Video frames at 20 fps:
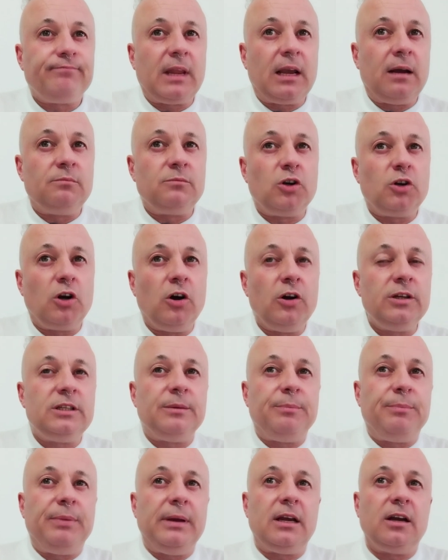trying
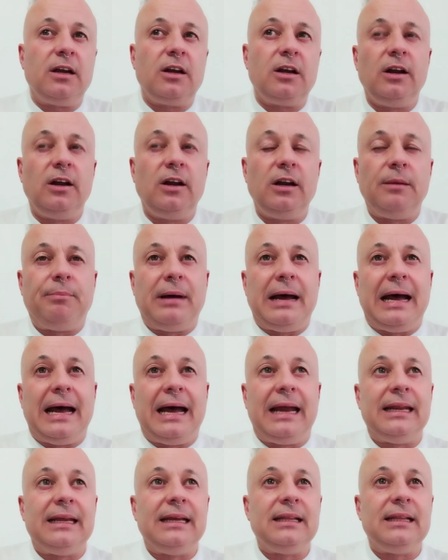to pick a colour
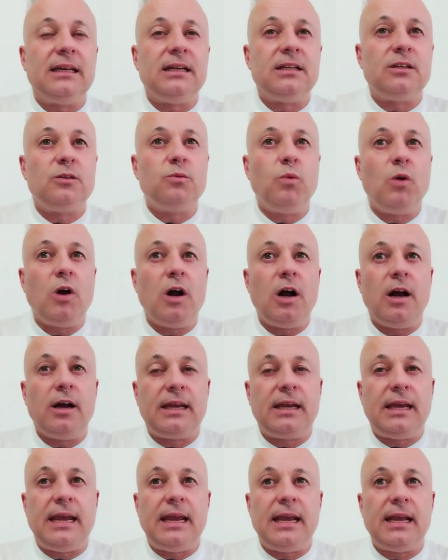palette that's
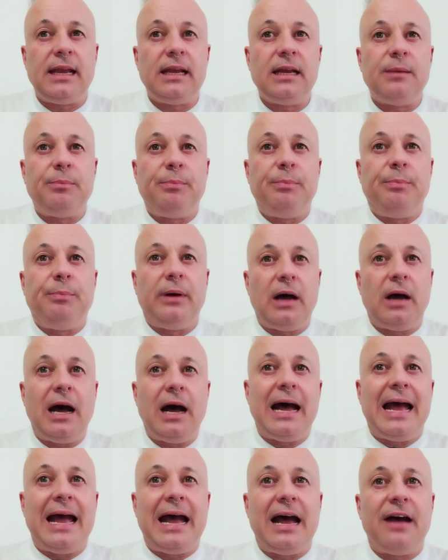working, but
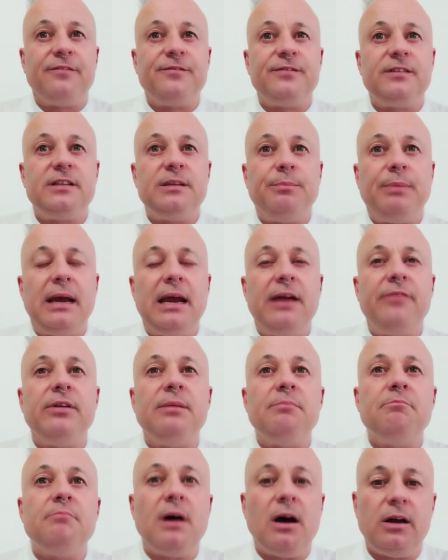I have to bear
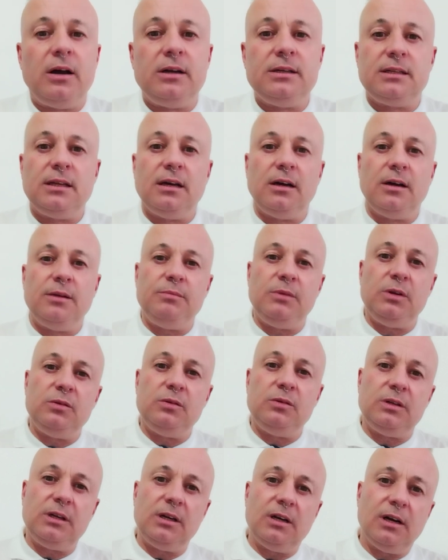in mind that I'm
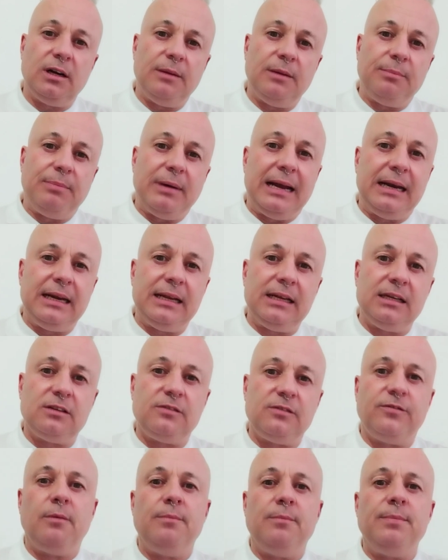using colour palettes
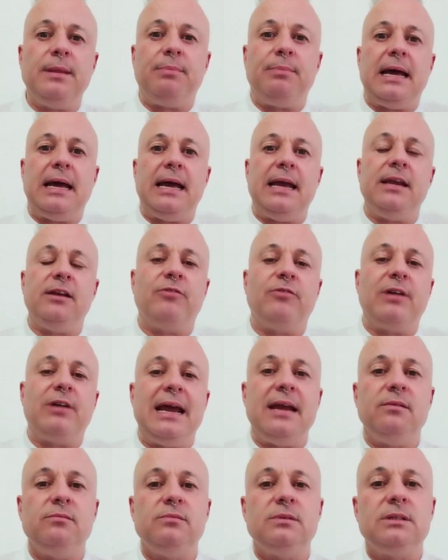from the
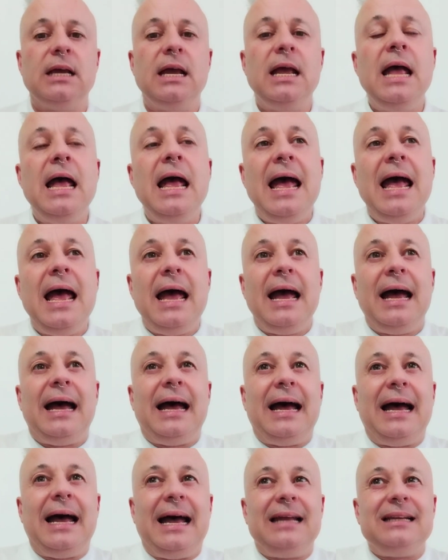playground.
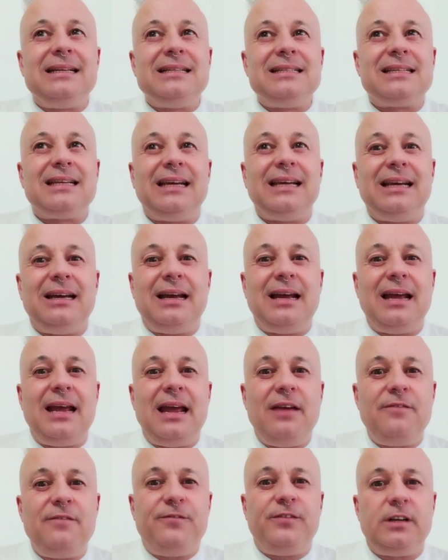And
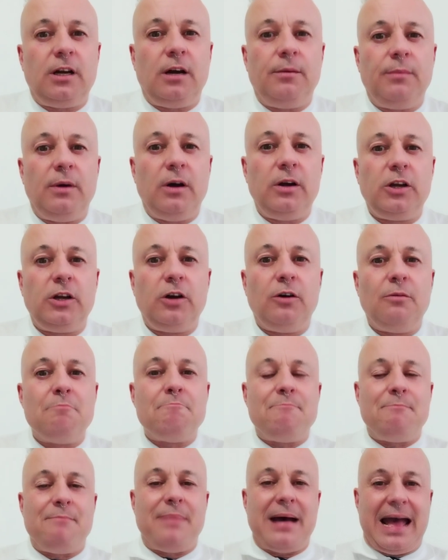every time I
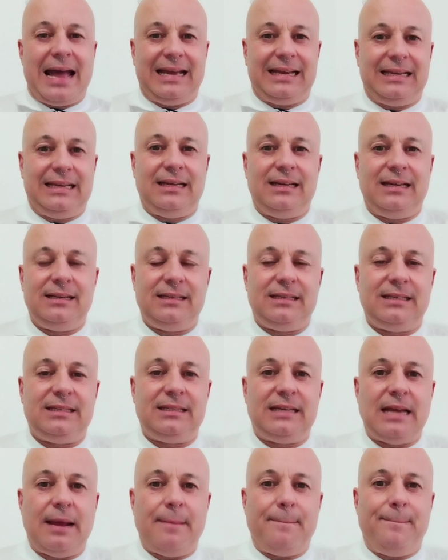come back and
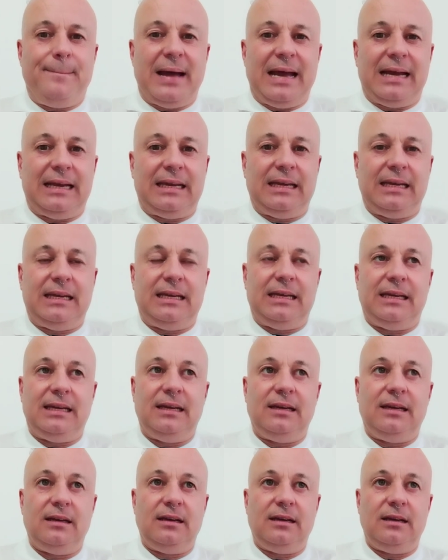step back
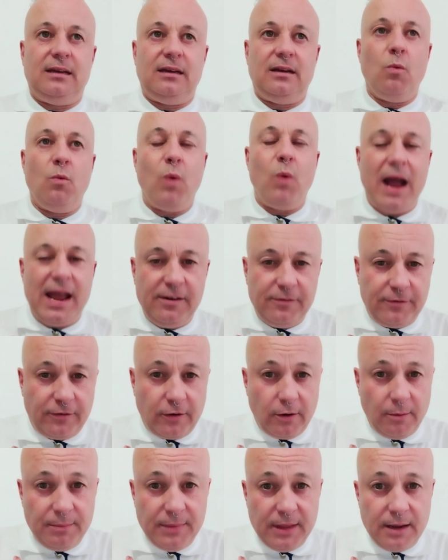away
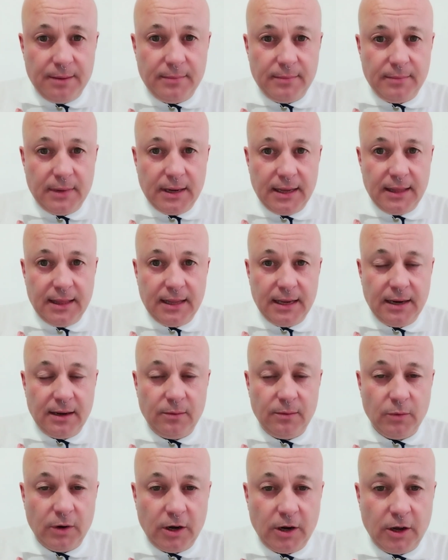from them, and
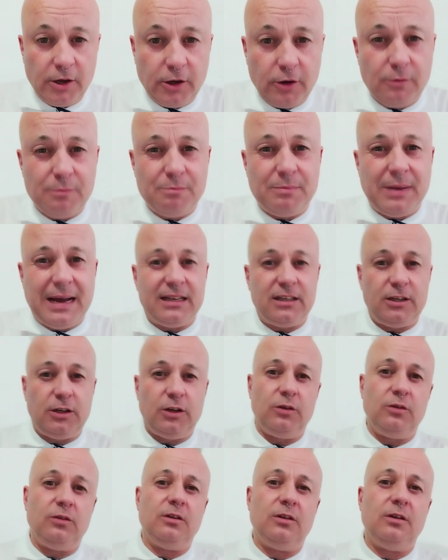then when I come back
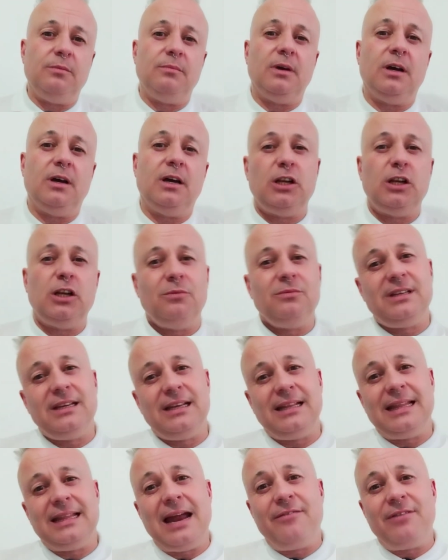to them, I don't
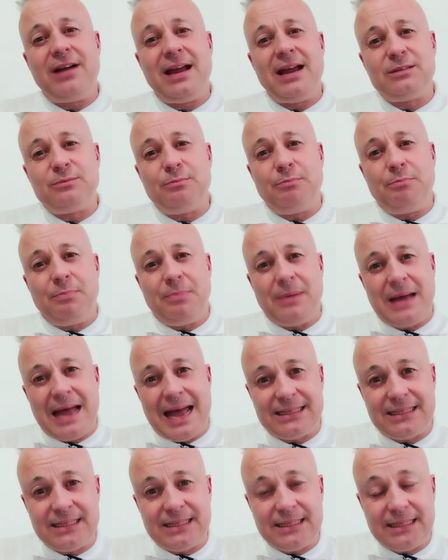think they're as
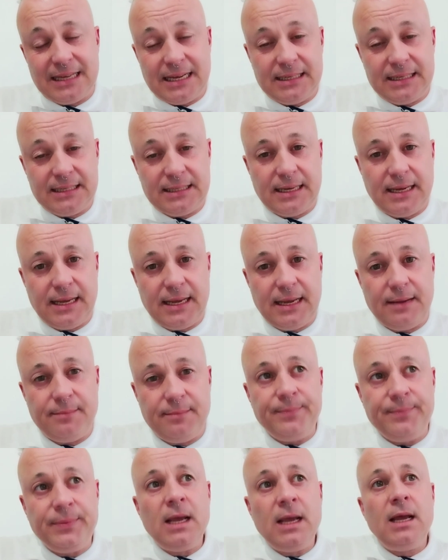bad as they seem.
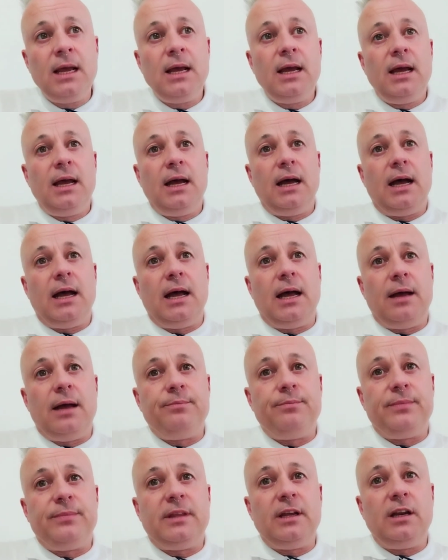
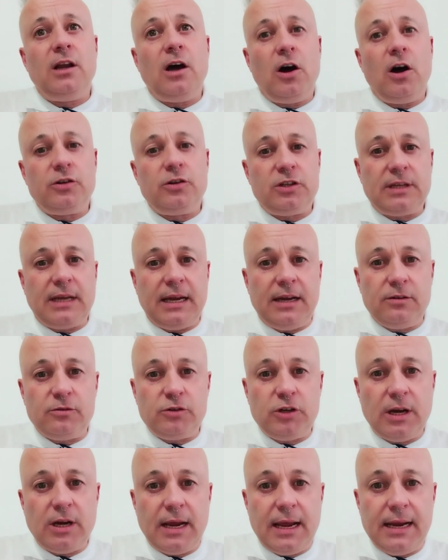The large-scale
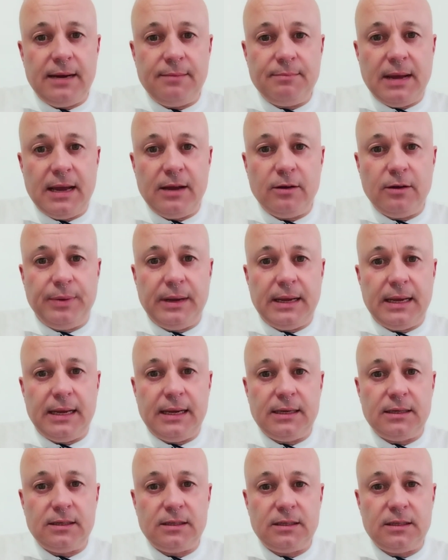chainmail
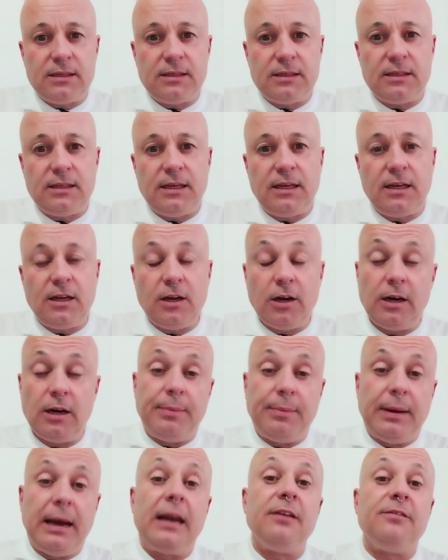piece, the colour
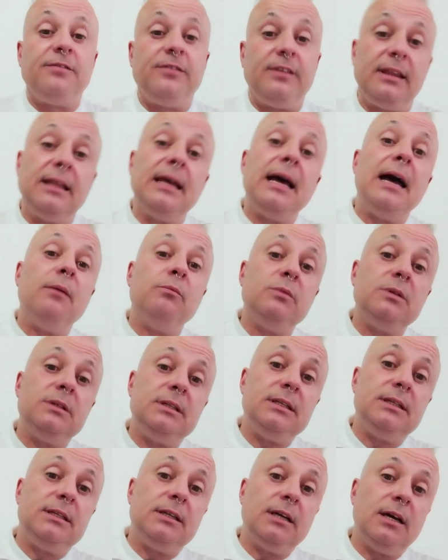palette for that was
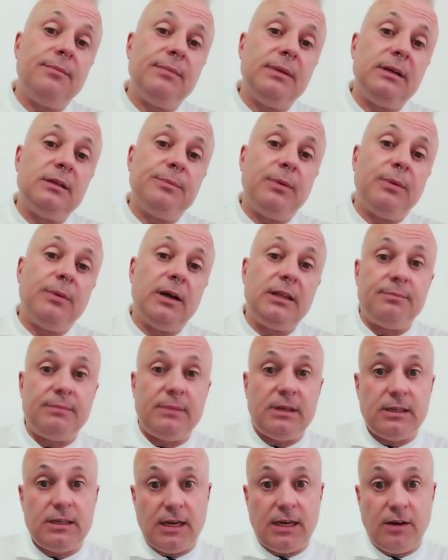determined by the
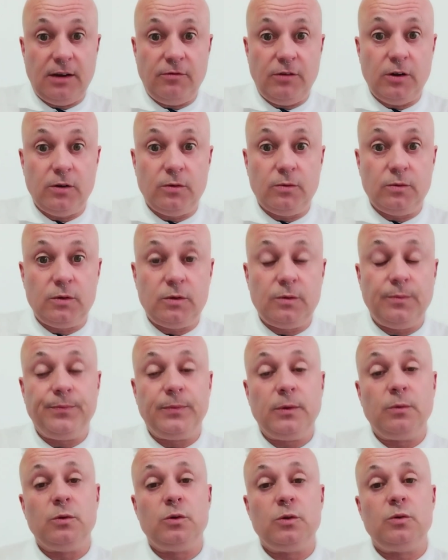materials,
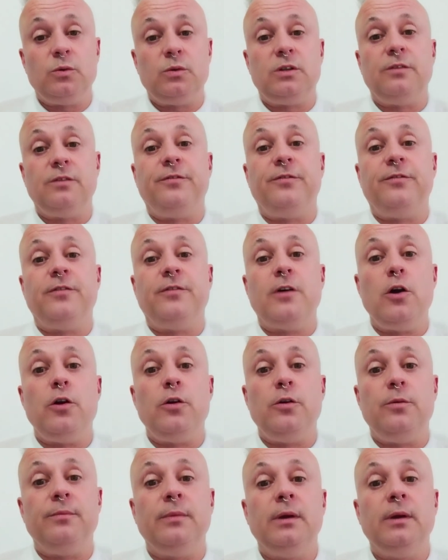which was the foam